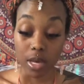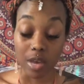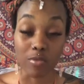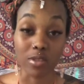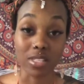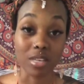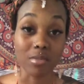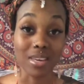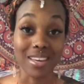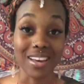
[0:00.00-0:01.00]
If you see
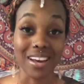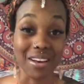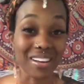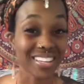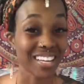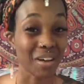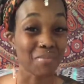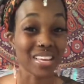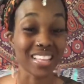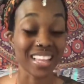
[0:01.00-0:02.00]
me a
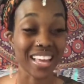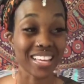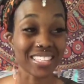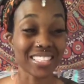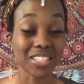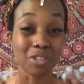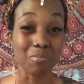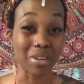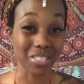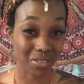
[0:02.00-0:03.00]
bit like
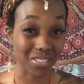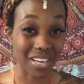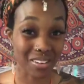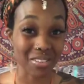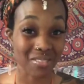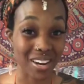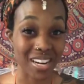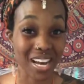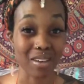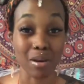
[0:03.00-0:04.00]
sentimental sounding right
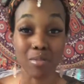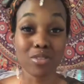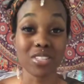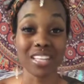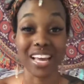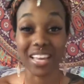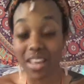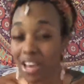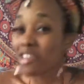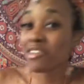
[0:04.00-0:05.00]
now, I'm usually like,
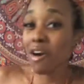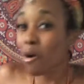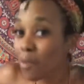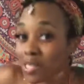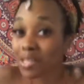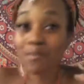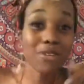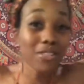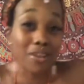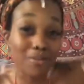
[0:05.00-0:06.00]
what's up?
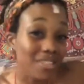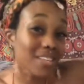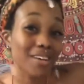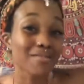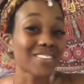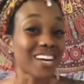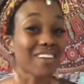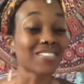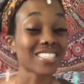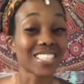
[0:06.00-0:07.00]
But
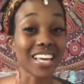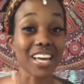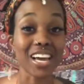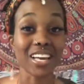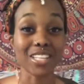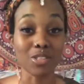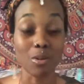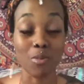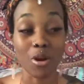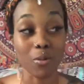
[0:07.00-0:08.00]
I'm just like to a
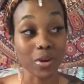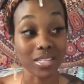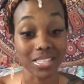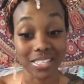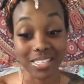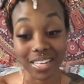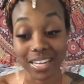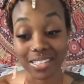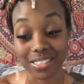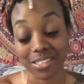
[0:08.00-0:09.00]
point where this is
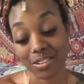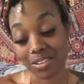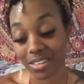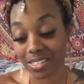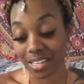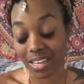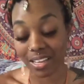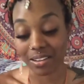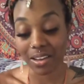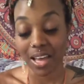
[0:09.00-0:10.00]
like serious.
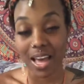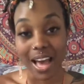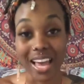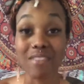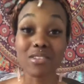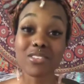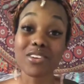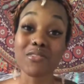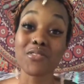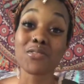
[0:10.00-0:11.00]
And I even
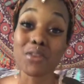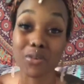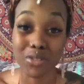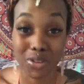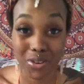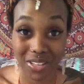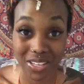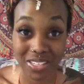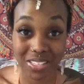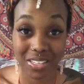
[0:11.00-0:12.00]
took a few notes on
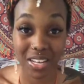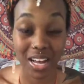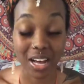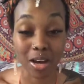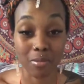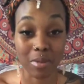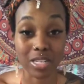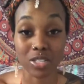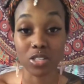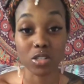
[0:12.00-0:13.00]
this. I
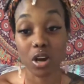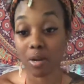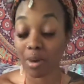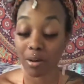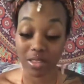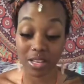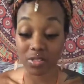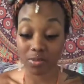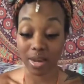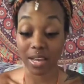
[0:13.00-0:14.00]
just thought about
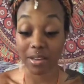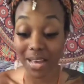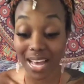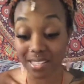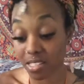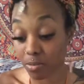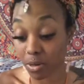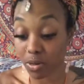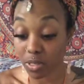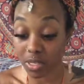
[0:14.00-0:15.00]
things from my past
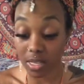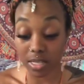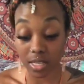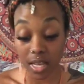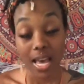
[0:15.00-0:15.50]
experiences